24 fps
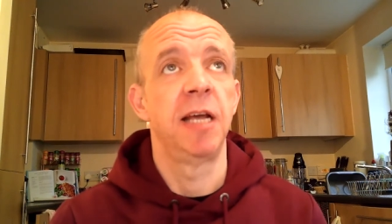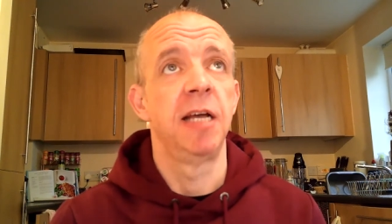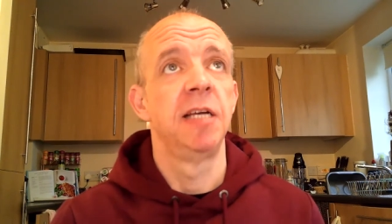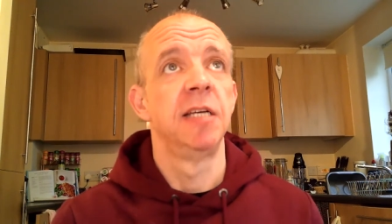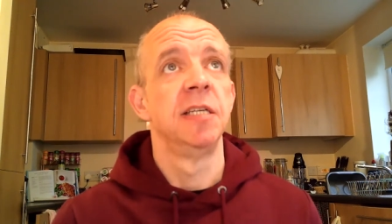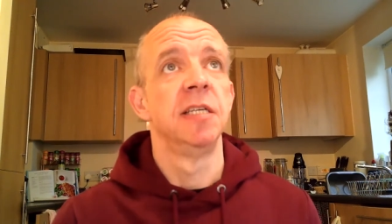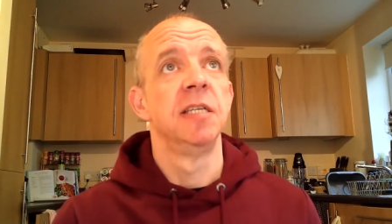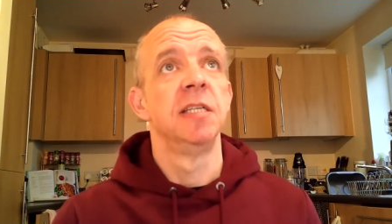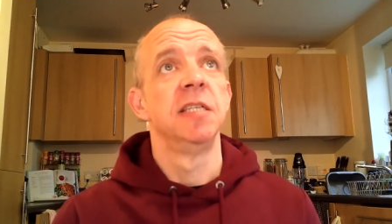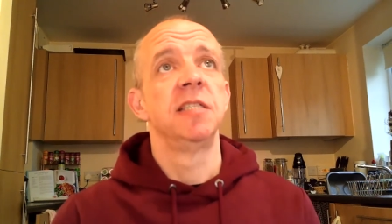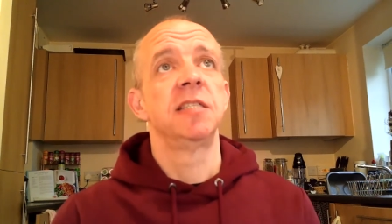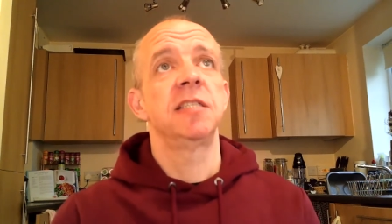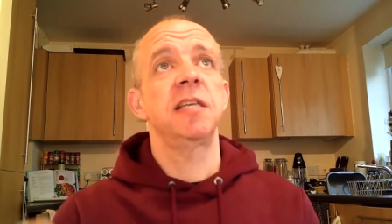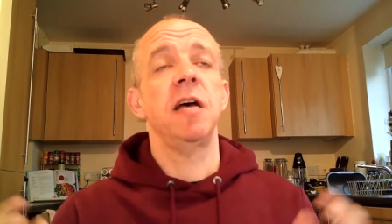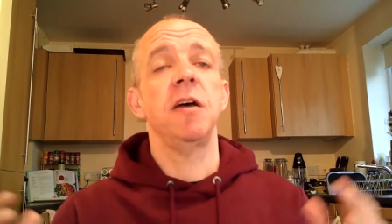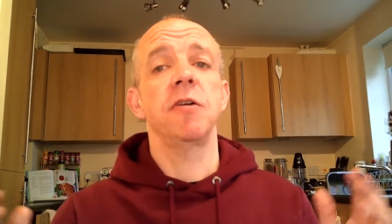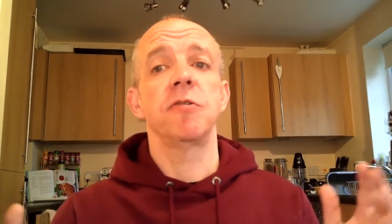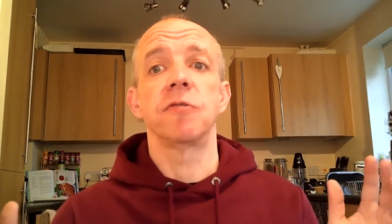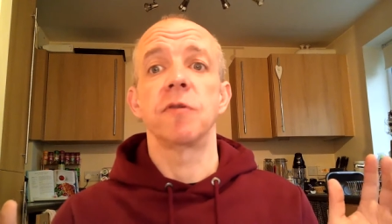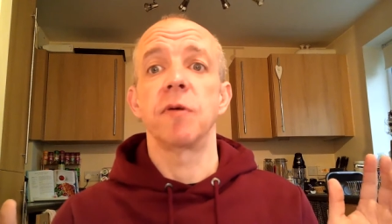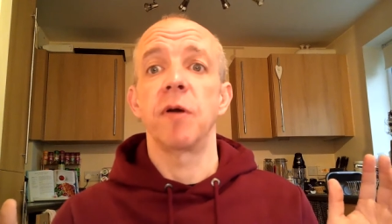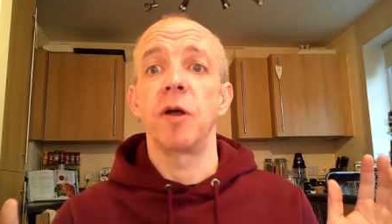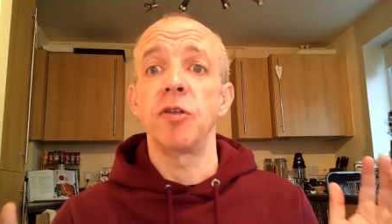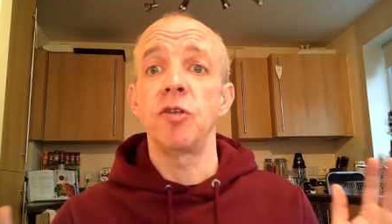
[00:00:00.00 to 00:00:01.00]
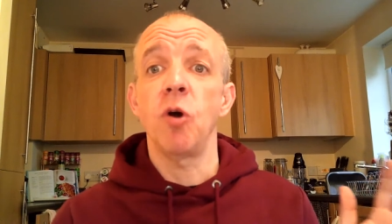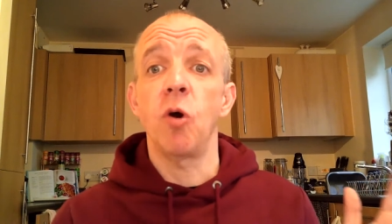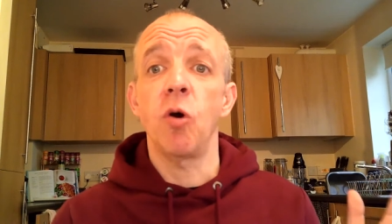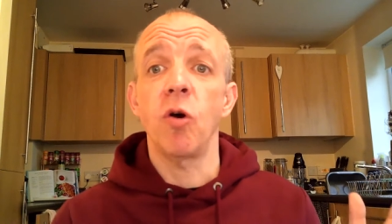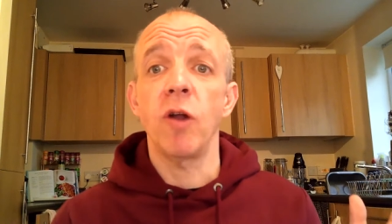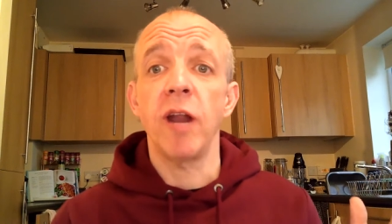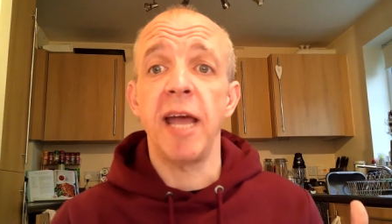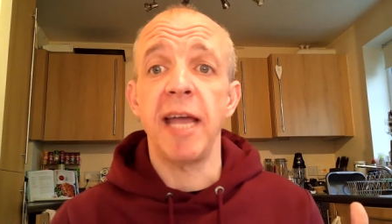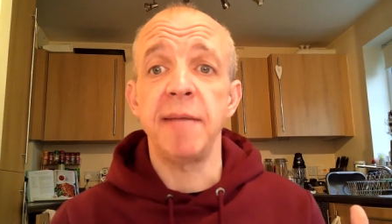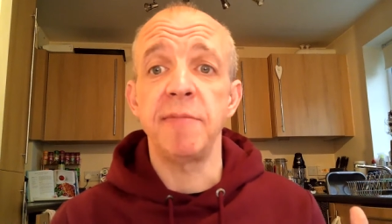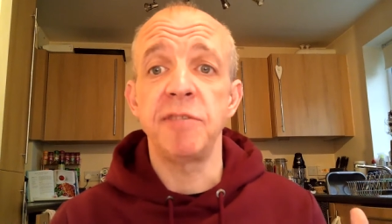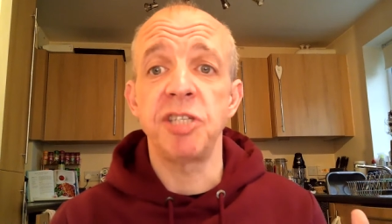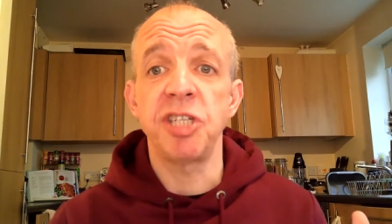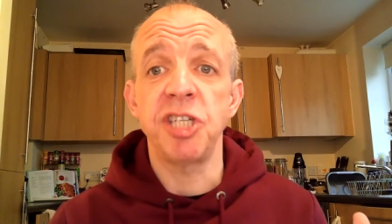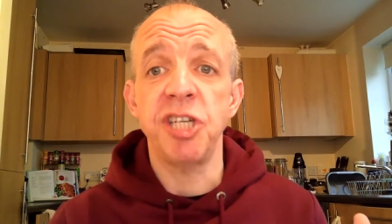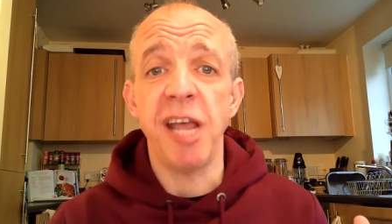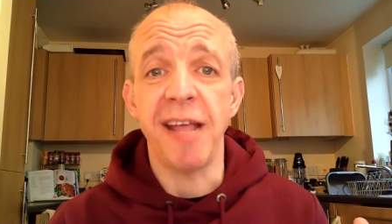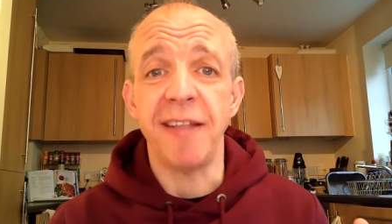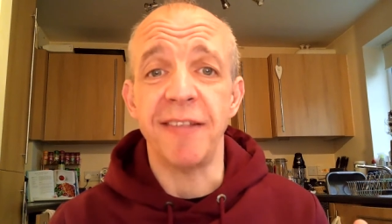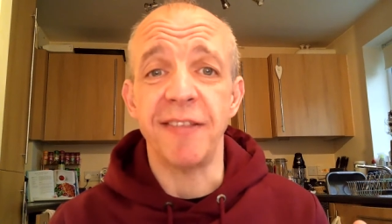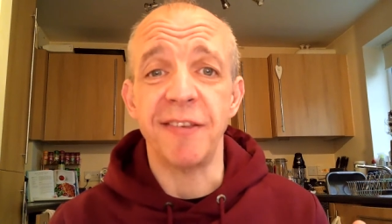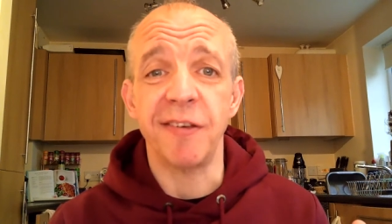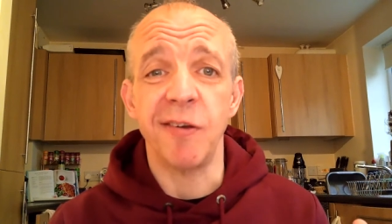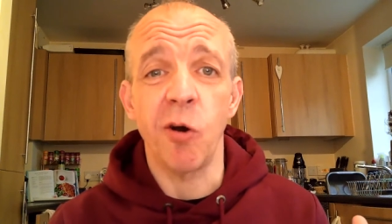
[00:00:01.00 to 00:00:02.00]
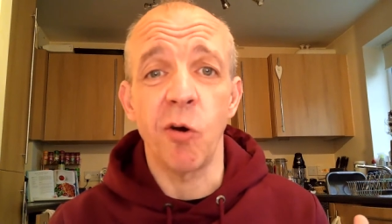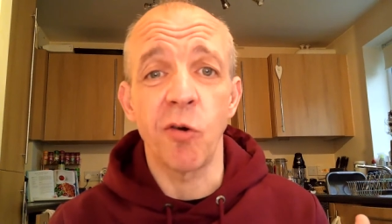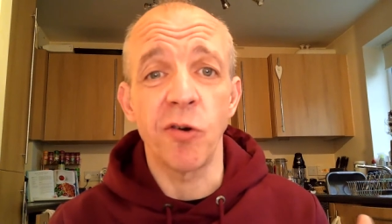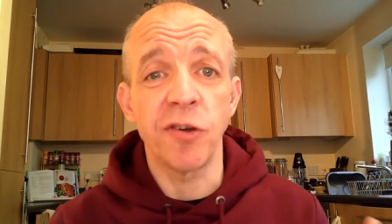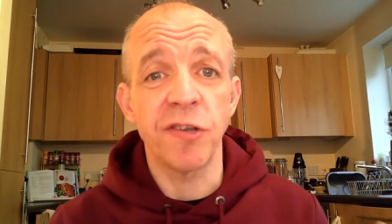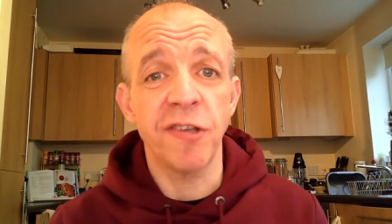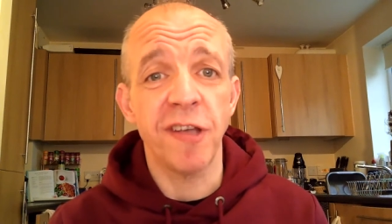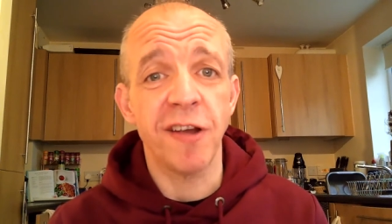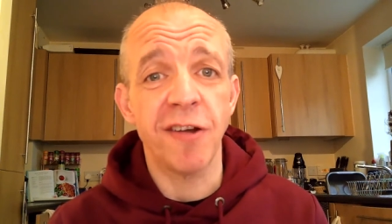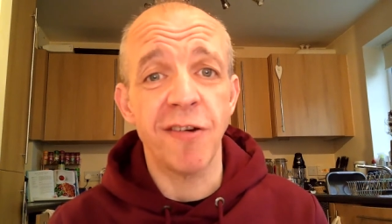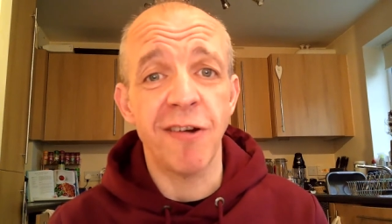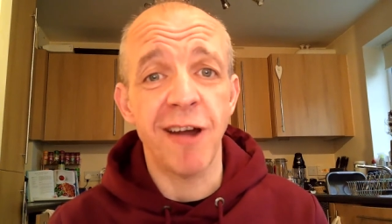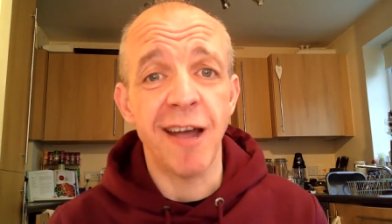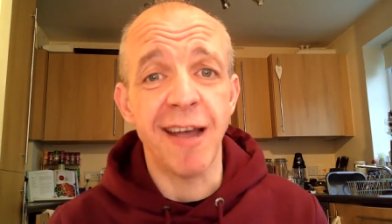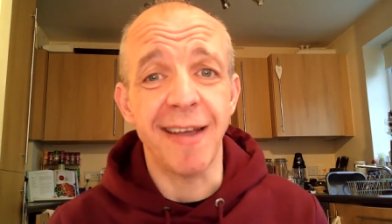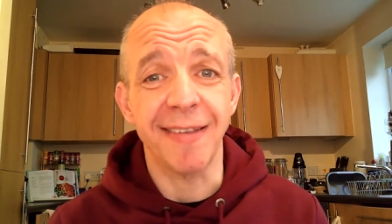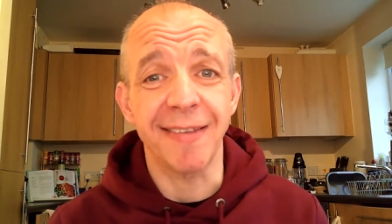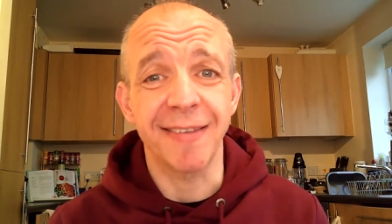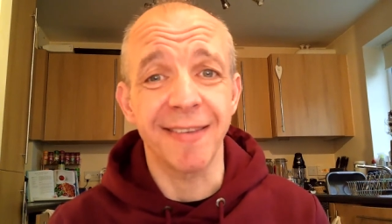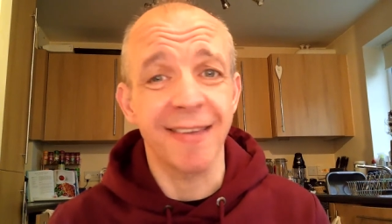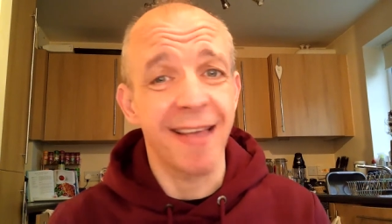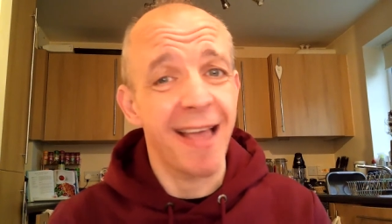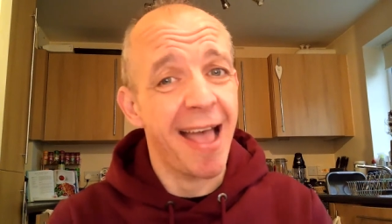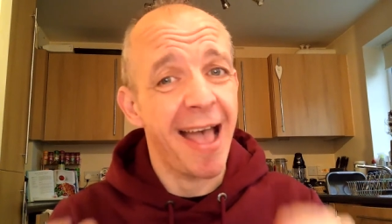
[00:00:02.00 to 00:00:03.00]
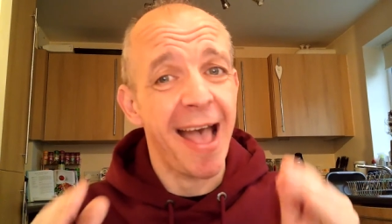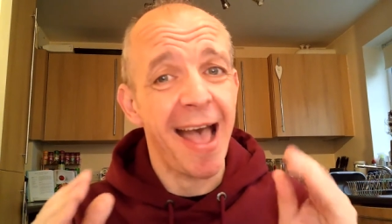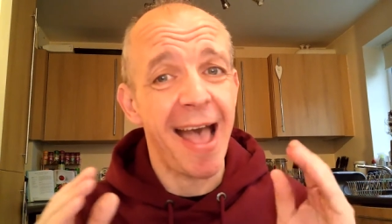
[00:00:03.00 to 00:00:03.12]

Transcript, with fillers: So, your name shit, or is it great?